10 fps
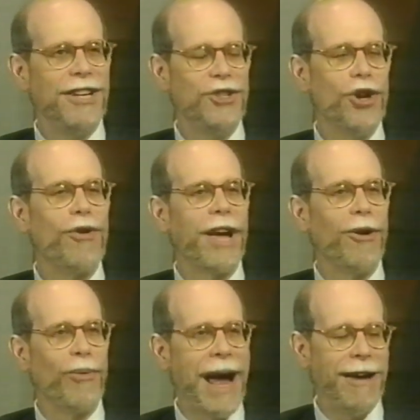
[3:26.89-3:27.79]
joking
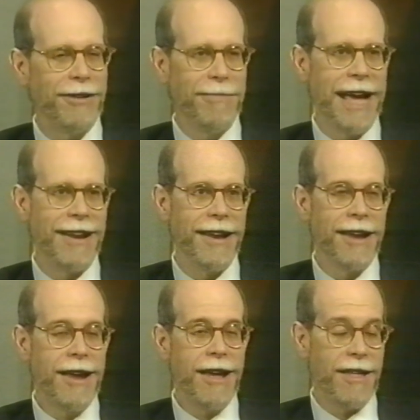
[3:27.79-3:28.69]
around about it.
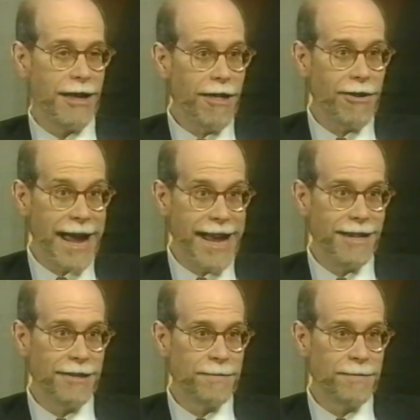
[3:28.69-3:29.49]
On the other hand,